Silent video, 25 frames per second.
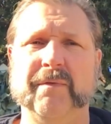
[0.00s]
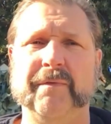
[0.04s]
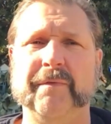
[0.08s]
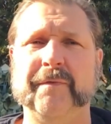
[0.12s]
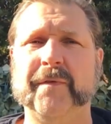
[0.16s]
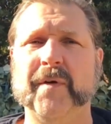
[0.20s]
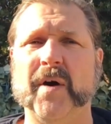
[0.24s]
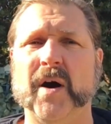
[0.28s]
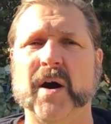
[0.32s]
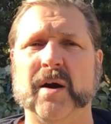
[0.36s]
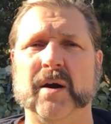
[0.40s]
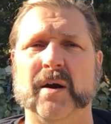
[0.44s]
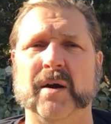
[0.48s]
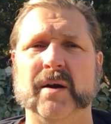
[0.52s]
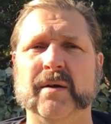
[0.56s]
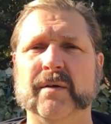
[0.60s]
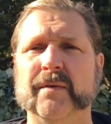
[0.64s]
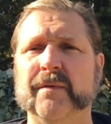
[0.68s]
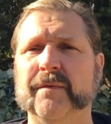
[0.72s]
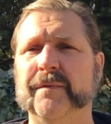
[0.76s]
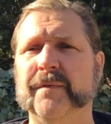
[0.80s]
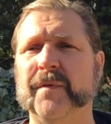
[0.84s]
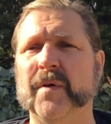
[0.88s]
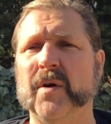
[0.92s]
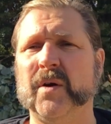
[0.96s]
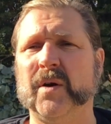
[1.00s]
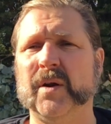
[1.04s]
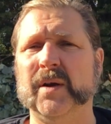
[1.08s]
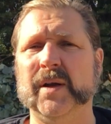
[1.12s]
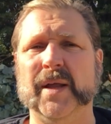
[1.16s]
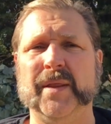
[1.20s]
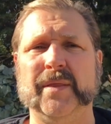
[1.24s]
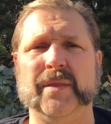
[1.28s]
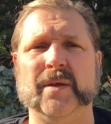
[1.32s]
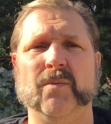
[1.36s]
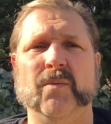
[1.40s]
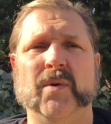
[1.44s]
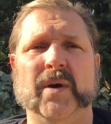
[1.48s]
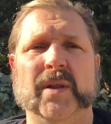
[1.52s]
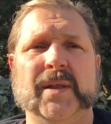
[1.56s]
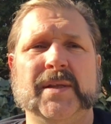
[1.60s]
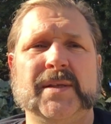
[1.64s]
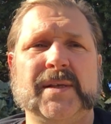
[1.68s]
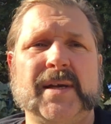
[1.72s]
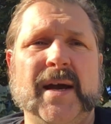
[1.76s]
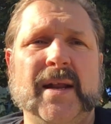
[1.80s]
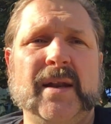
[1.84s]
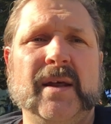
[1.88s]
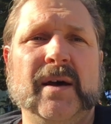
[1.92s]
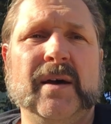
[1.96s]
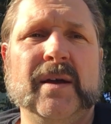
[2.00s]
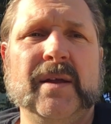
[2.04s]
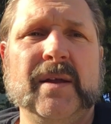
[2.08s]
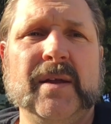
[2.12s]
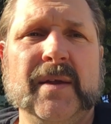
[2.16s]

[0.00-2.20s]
far focal length, the one that's kind of